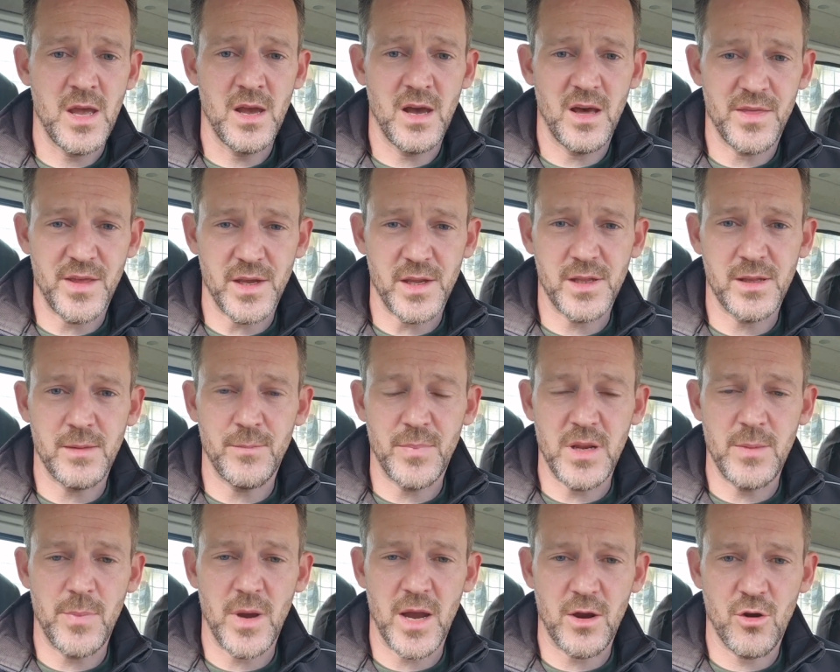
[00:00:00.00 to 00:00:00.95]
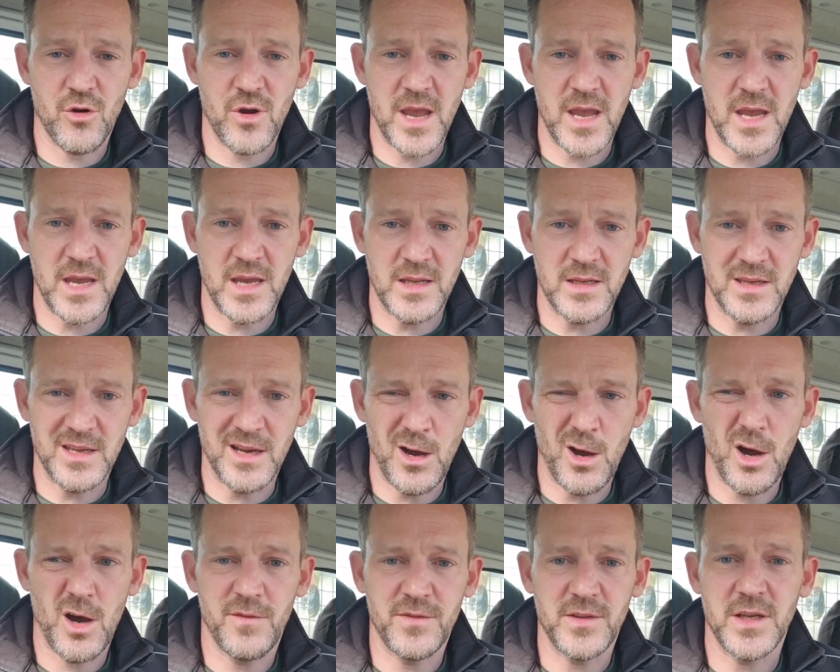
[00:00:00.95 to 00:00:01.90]
think simply by creating a
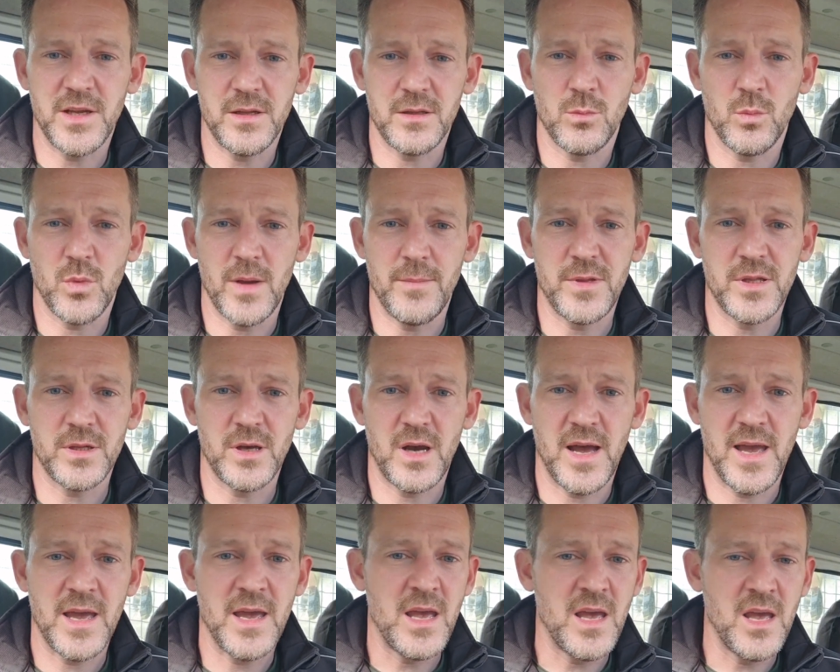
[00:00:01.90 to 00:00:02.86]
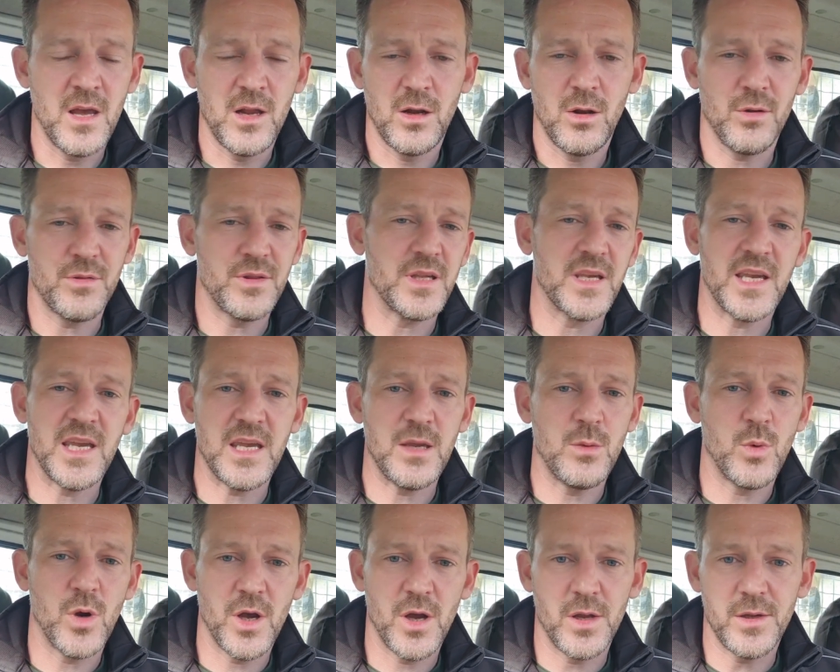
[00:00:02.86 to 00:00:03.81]
half decent website, lots of
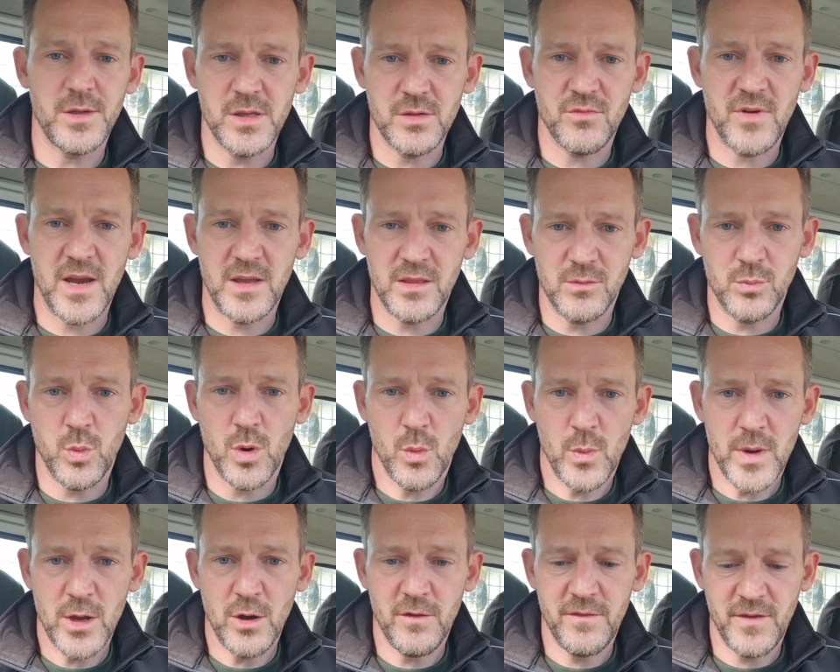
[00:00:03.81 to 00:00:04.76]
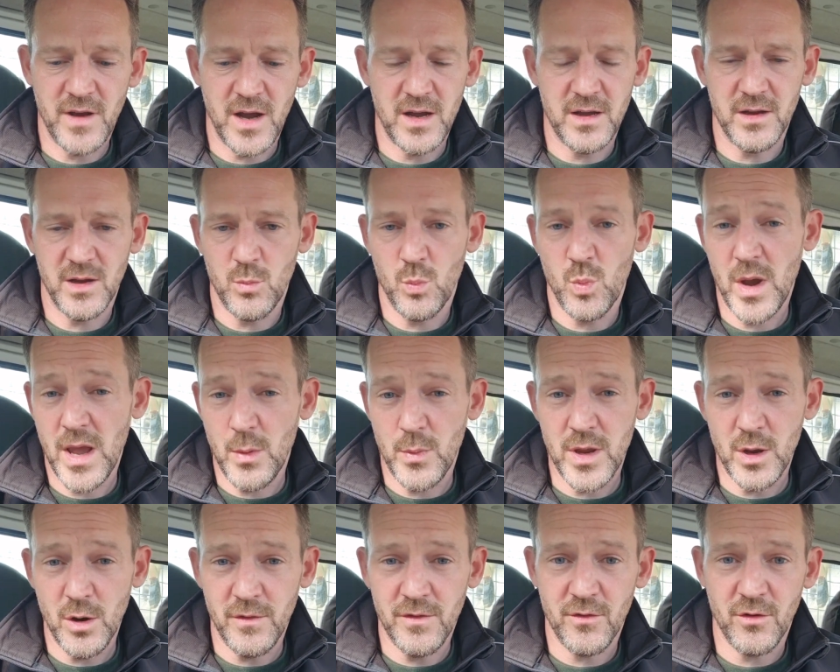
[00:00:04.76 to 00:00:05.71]
keywords around what we offer and where we
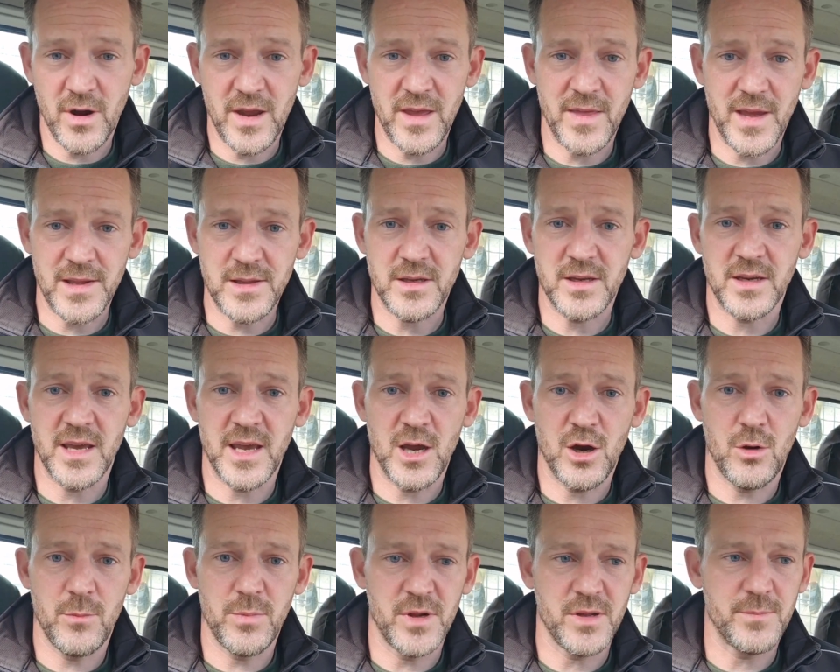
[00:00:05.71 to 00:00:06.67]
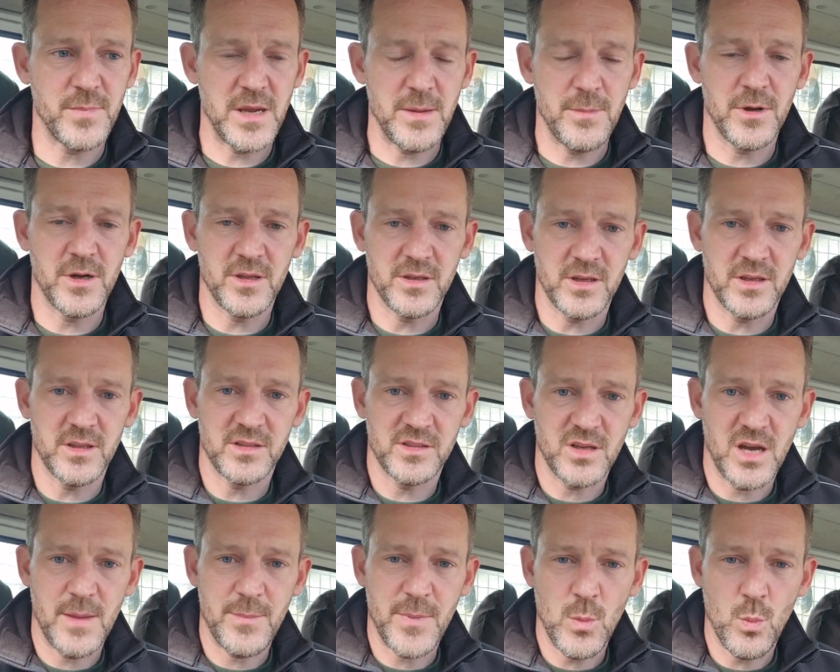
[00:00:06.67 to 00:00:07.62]
offer it, that's going to help, because people are going to
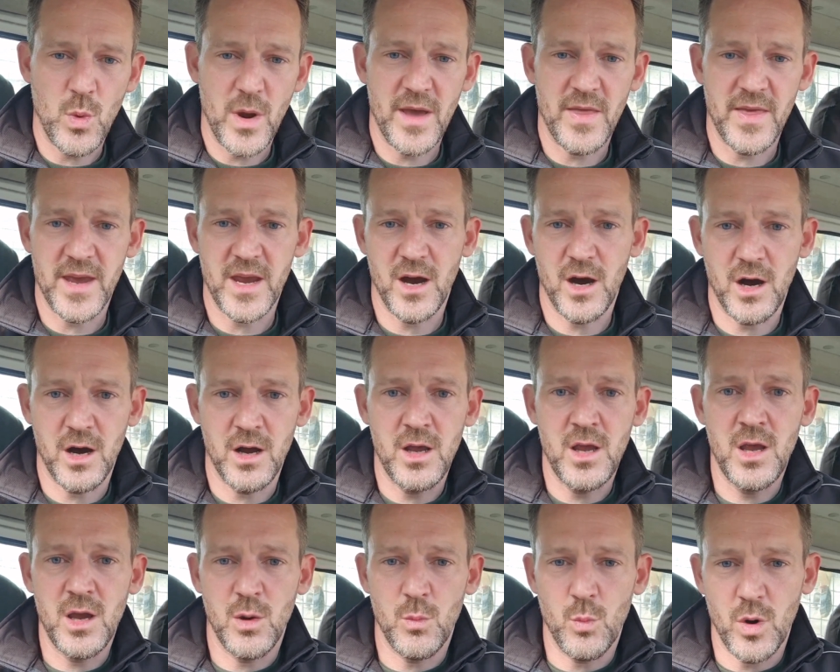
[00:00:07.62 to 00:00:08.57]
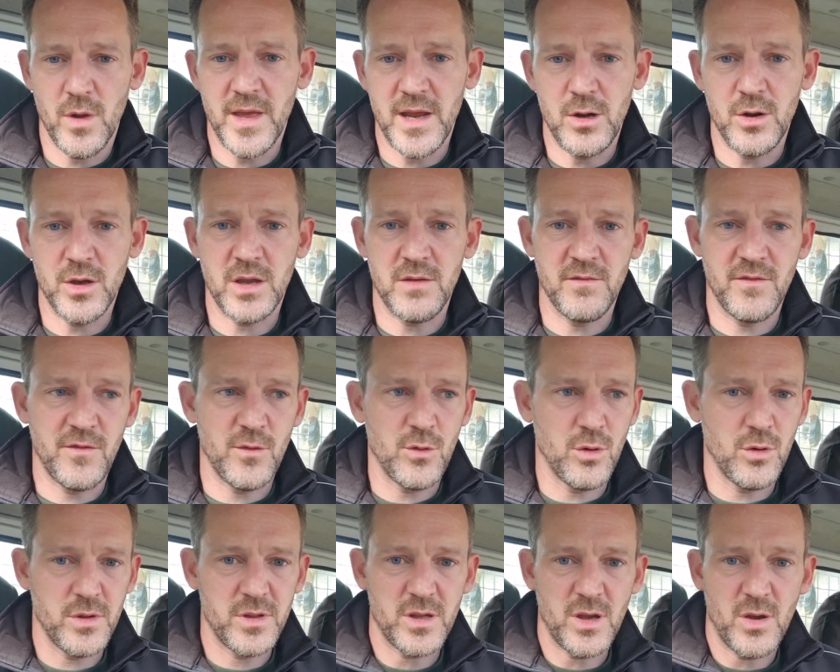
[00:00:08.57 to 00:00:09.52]
type in where they are and what they're looking
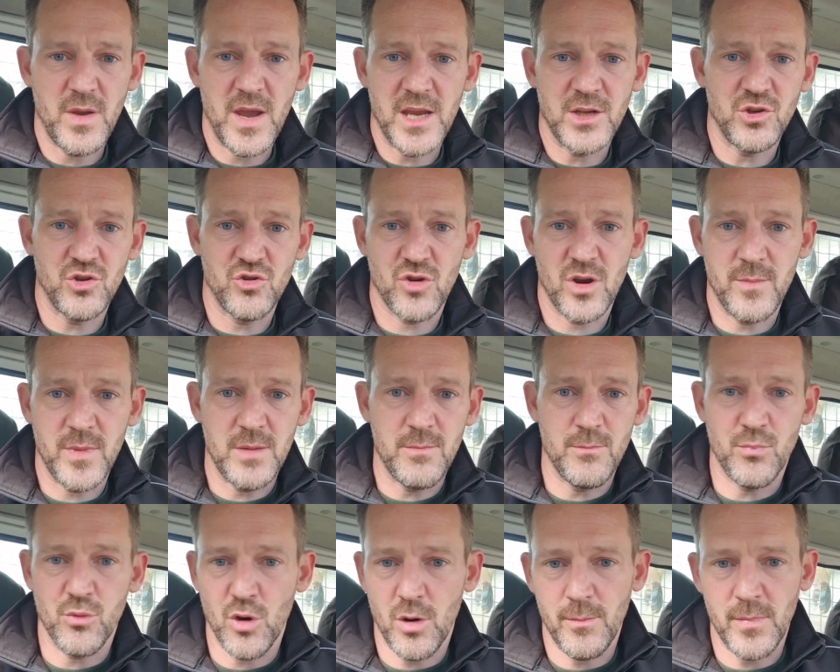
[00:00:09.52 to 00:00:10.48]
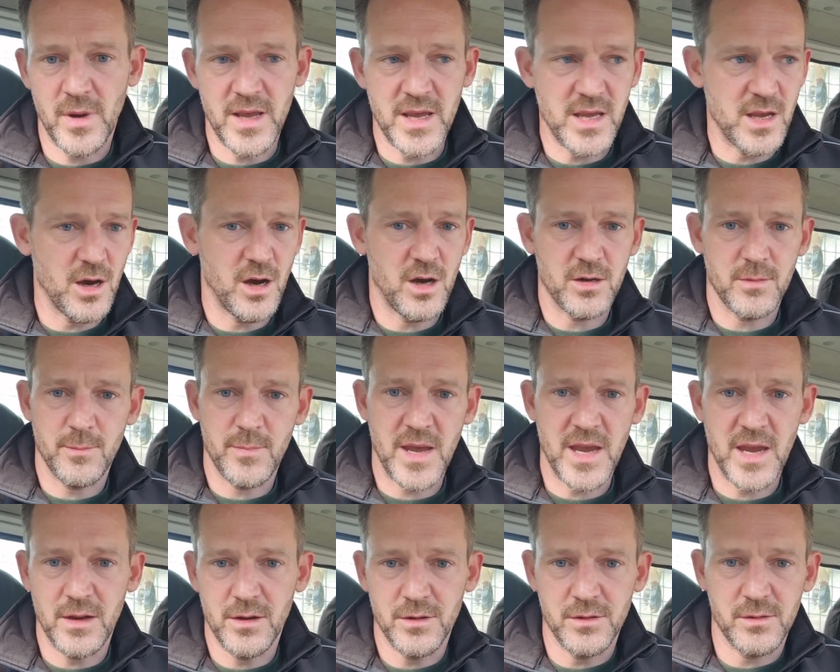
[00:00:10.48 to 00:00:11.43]
for. So hedge trimming, Bromley, garden
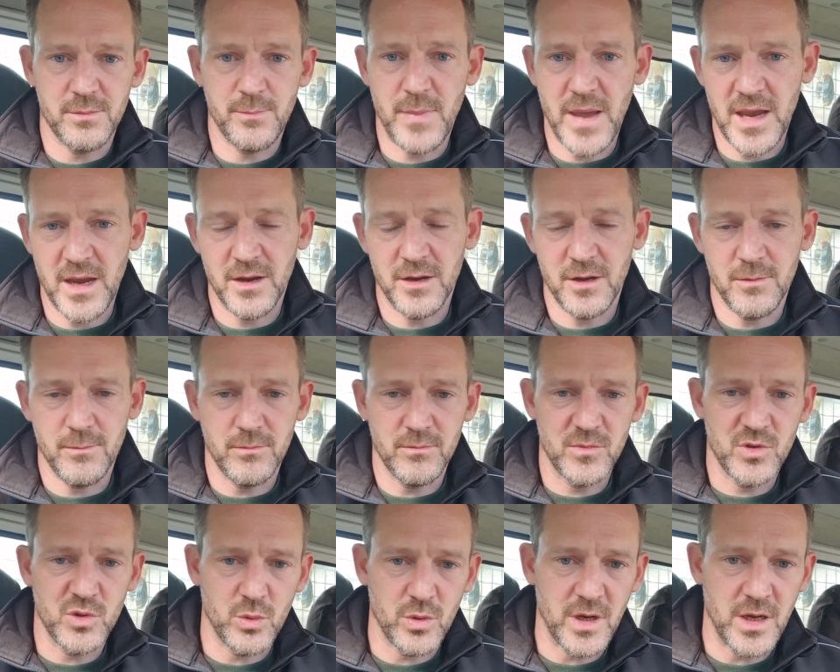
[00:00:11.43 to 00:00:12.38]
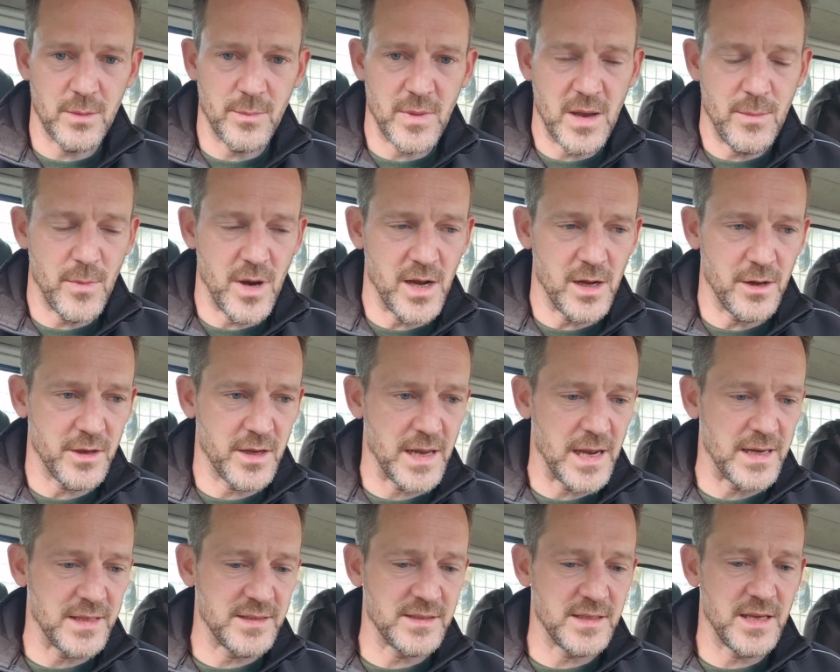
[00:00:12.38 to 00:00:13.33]
maintenance, Beckenham, talking about my
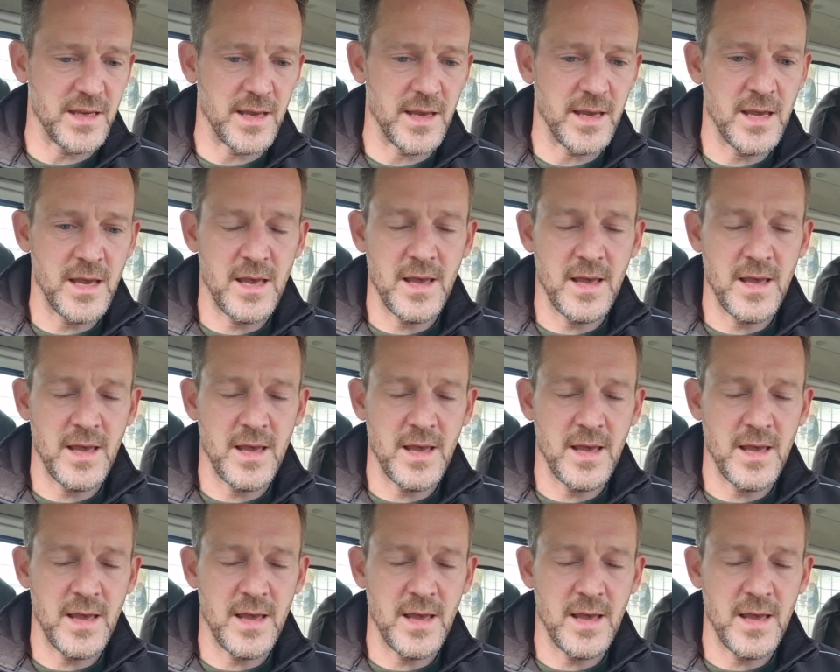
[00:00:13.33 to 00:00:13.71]
locality here.